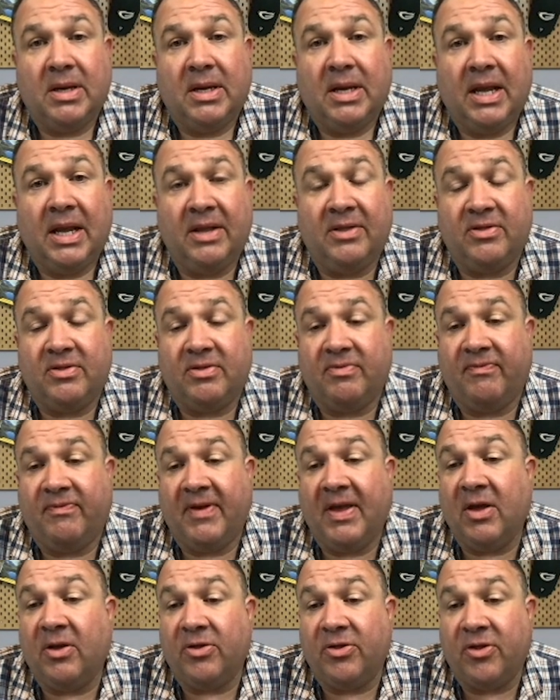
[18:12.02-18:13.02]
It
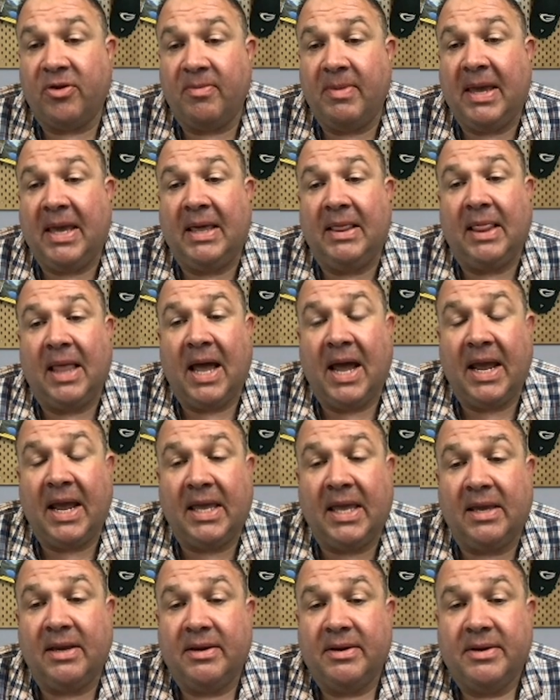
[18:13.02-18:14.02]
feels to me
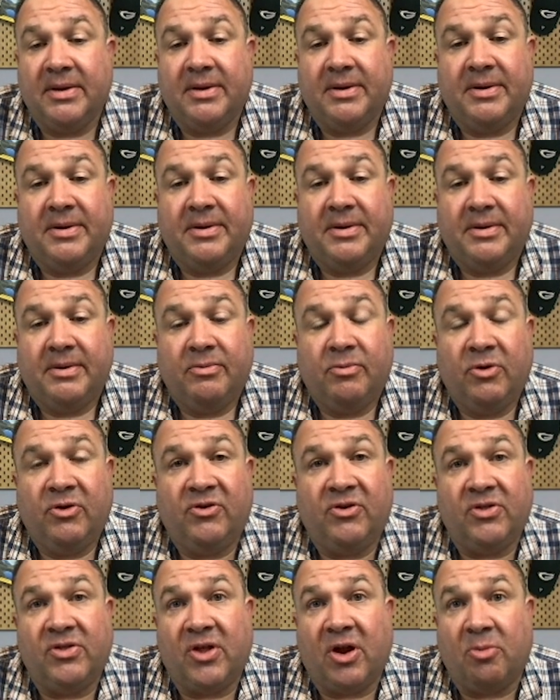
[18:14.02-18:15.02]
like we
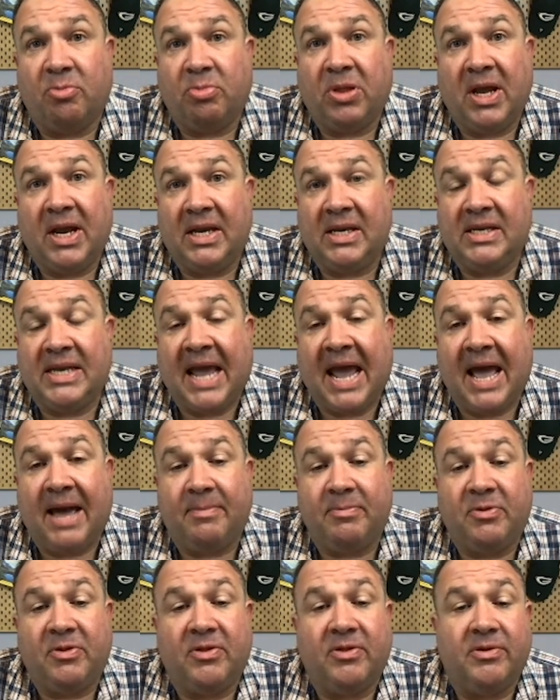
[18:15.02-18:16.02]
should start playing
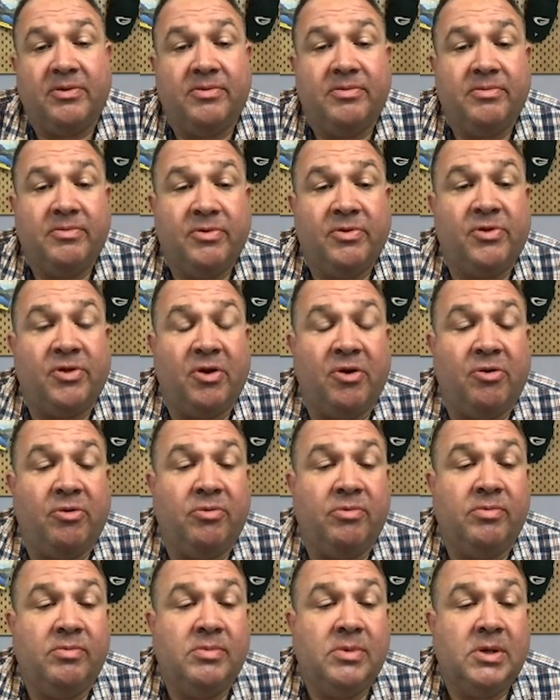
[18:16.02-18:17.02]
taps.
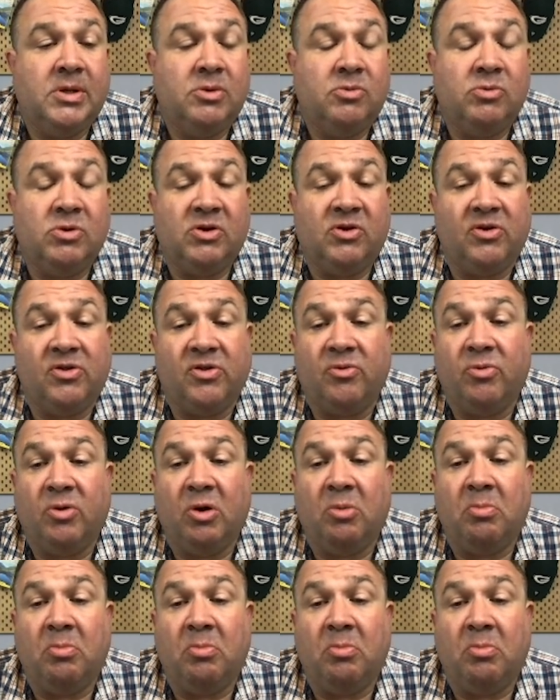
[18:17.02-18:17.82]
So, which is a real